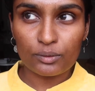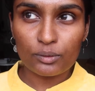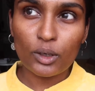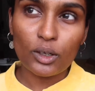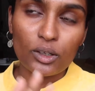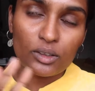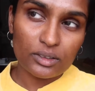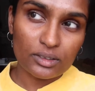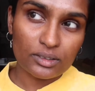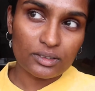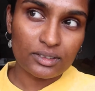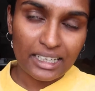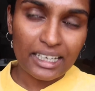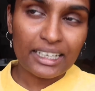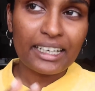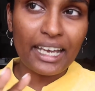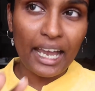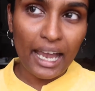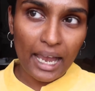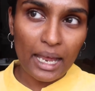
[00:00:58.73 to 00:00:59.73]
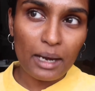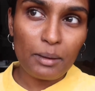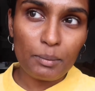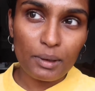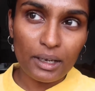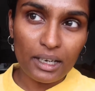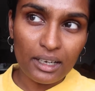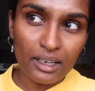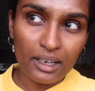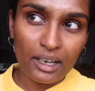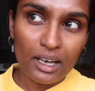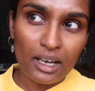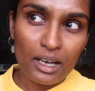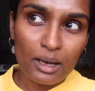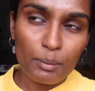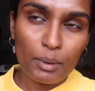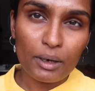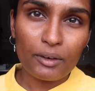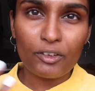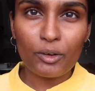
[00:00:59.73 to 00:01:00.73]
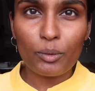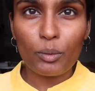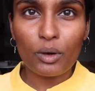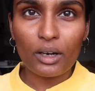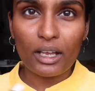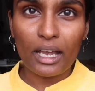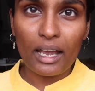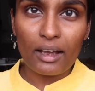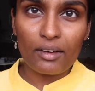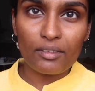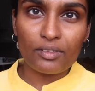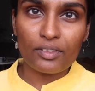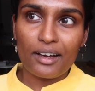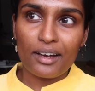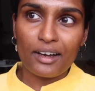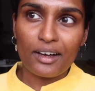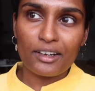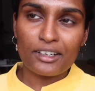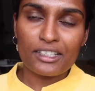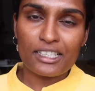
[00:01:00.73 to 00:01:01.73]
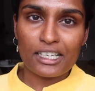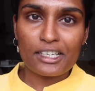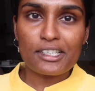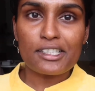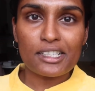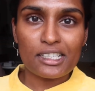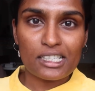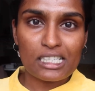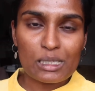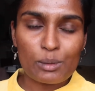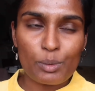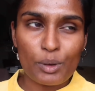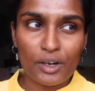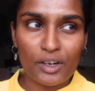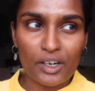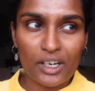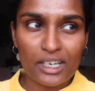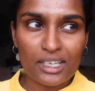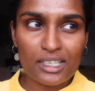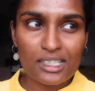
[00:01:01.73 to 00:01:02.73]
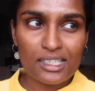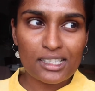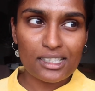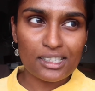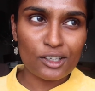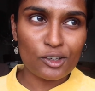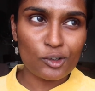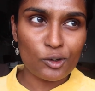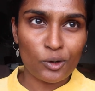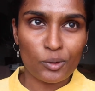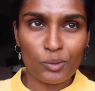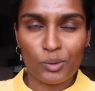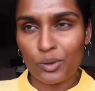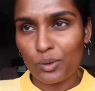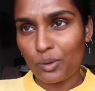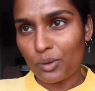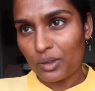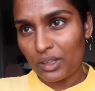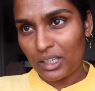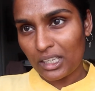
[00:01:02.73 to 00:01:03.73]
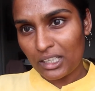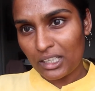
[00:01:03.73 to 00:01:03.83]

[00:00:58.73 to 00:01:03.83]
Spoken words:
Well, it can be, but if you want to have a decent experience, you know, with all the